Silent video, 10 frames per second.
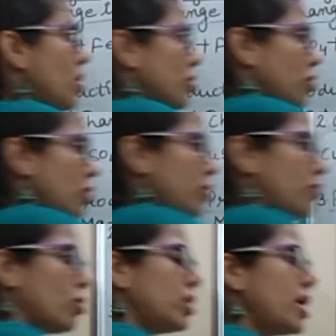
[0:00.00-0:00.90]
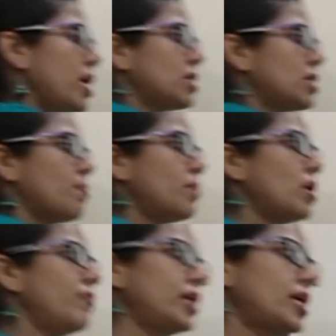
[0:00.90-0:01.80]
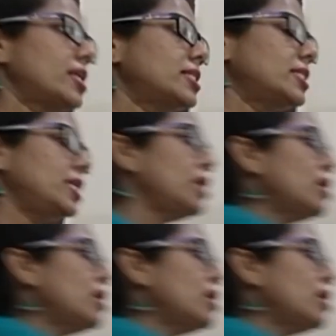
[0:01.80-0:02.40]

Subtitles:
So in both the example, we can see